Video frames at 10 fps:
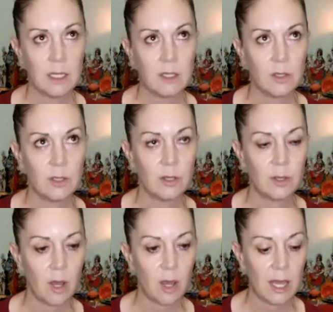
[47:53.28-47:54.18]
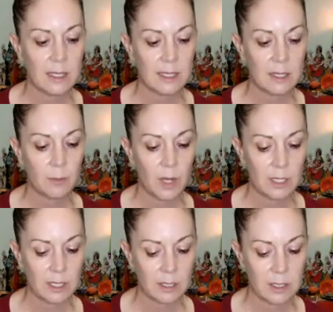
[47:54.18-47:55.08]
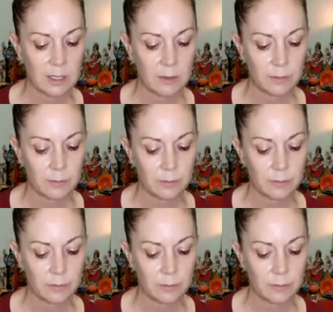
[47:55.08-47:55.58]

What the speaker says: into the thighs and the buttocks,